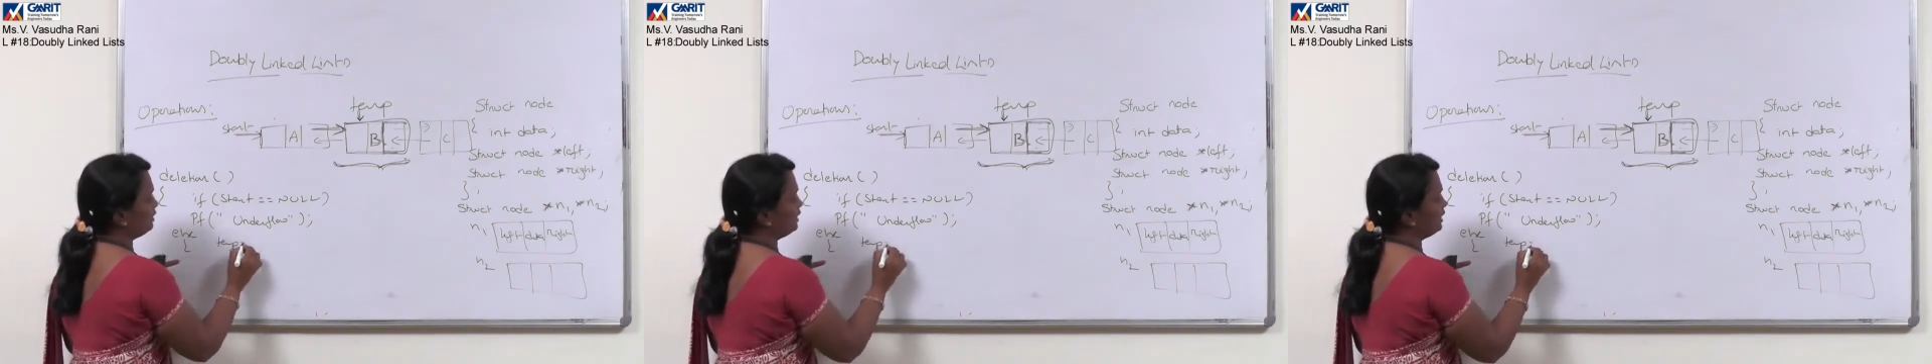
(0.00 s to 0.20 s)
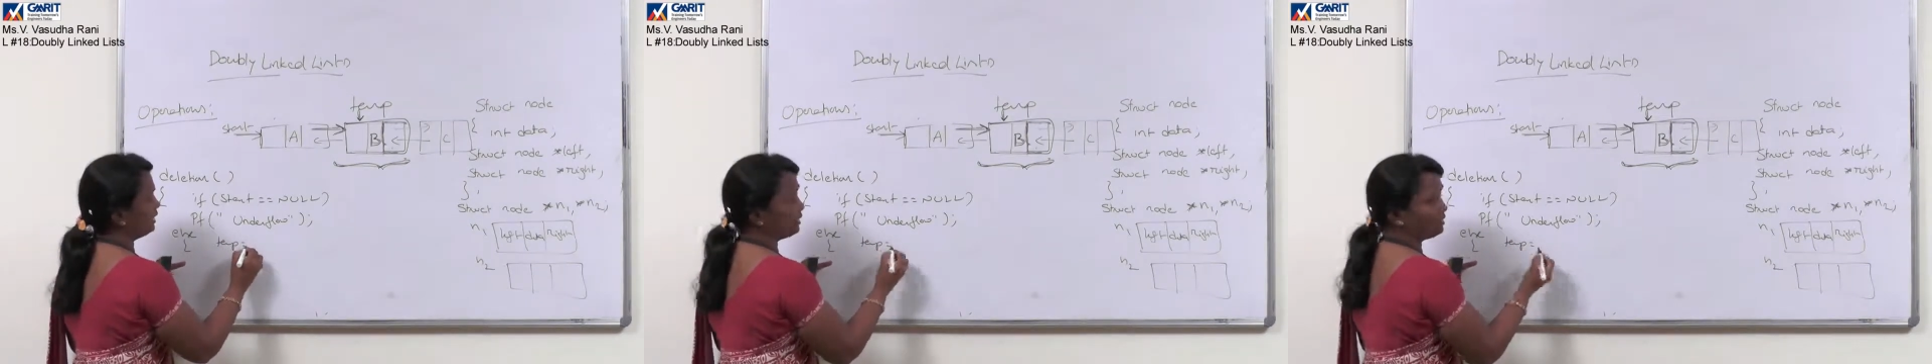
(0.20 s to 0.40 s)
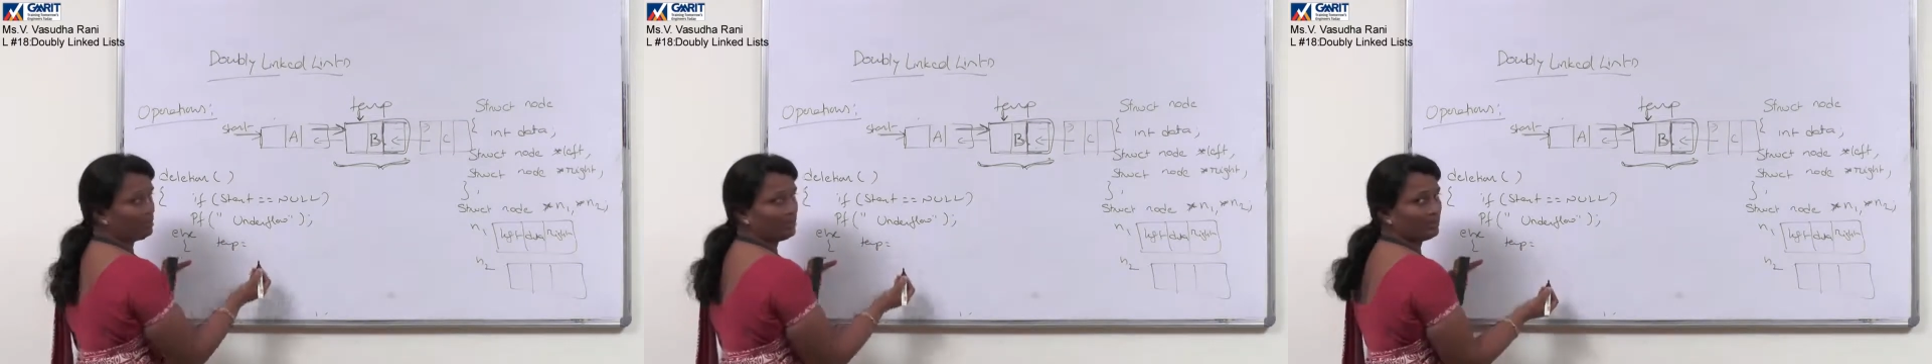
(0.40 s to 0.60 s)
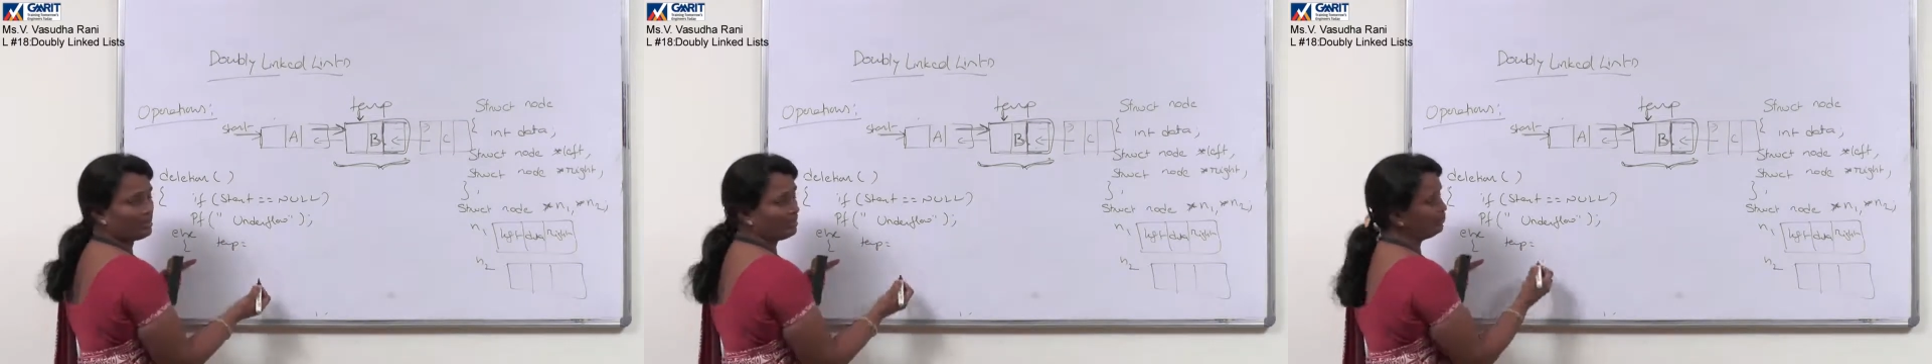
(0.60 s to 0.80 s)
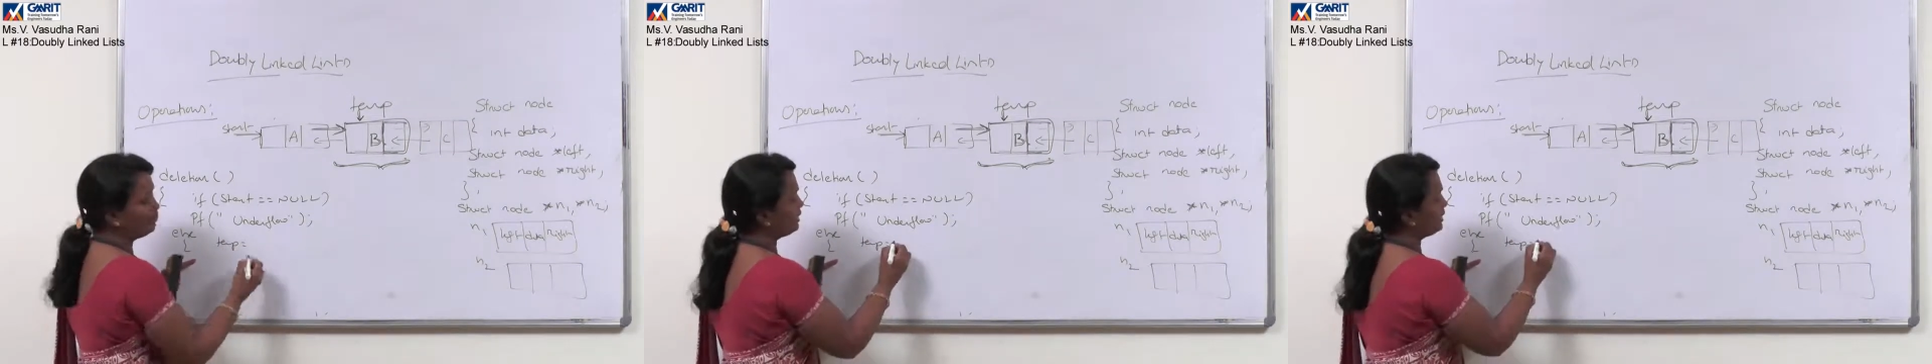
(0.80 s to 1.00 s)
take a
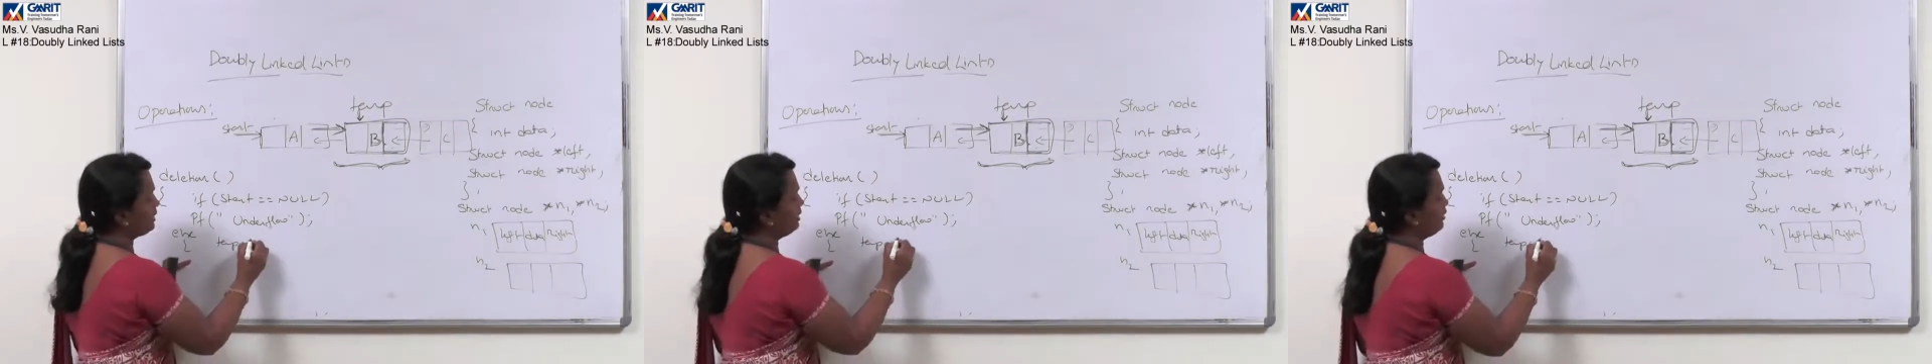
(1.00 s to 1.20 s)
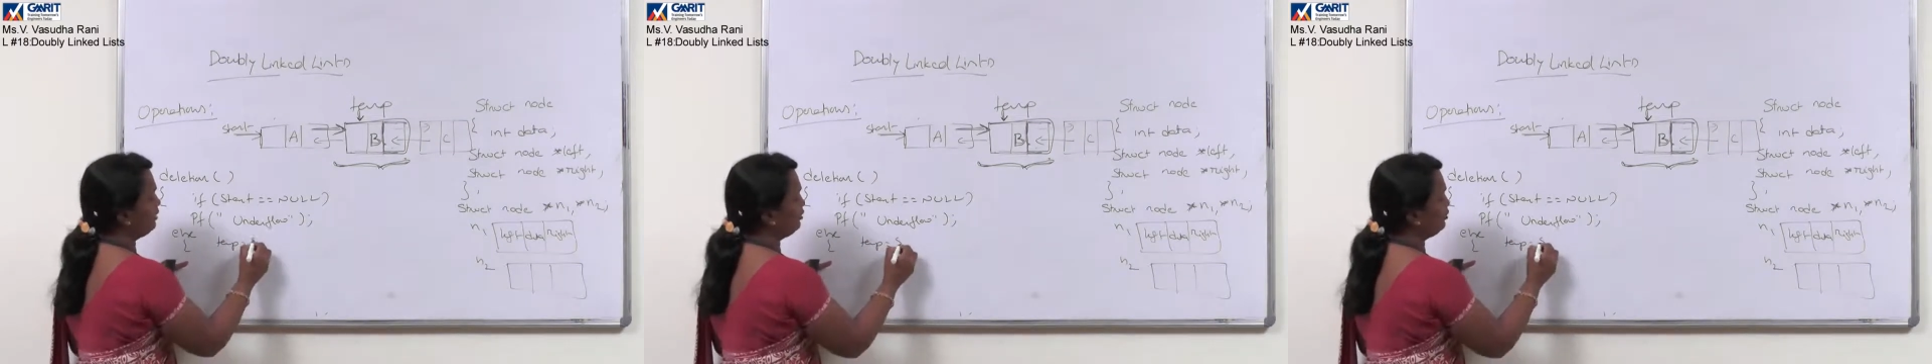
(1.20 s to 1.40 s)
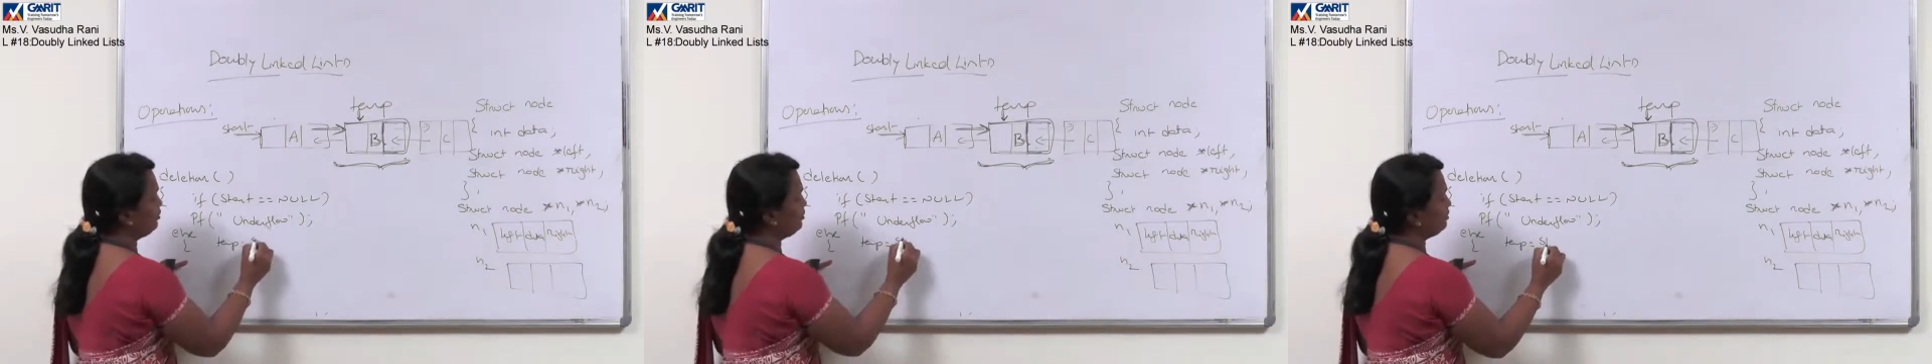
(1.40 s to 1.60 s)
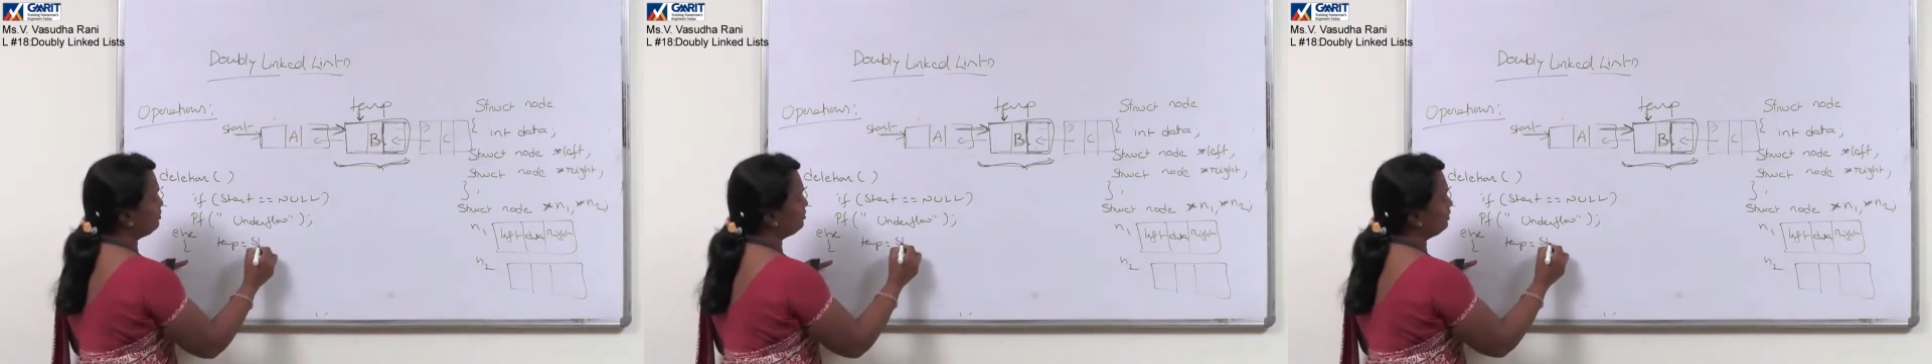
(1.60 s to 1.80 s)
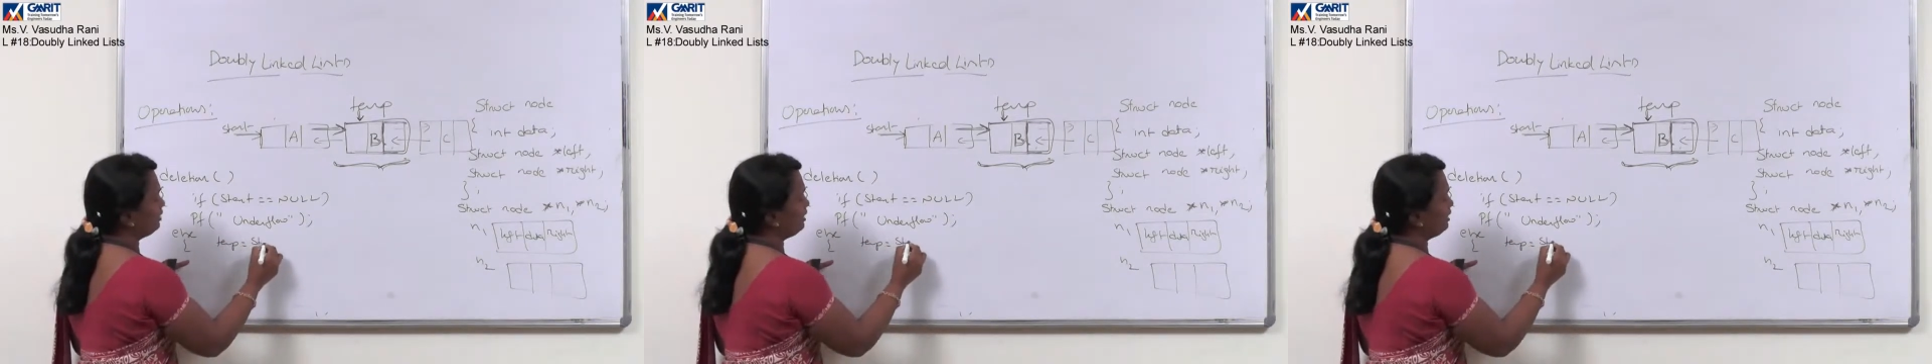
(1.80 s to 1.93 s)
temporary node